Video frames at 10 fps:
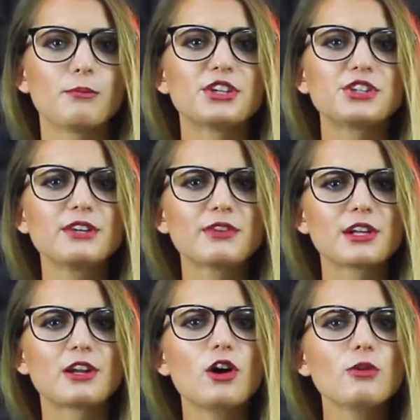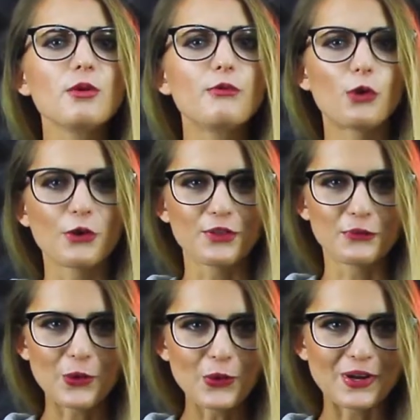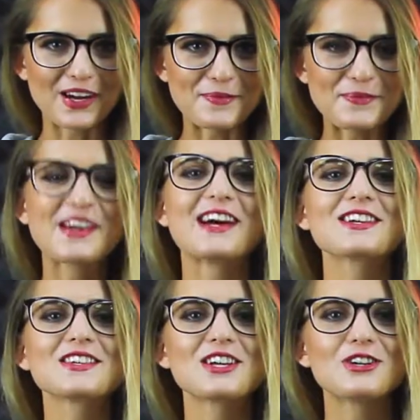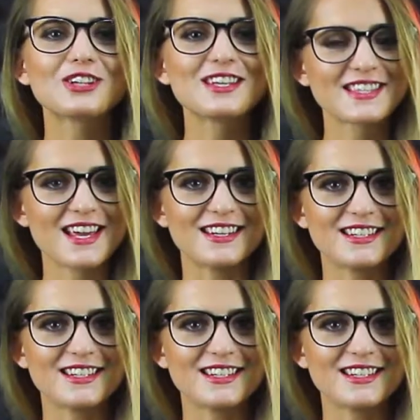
but even long before the World Cup, Gareth Southgate said,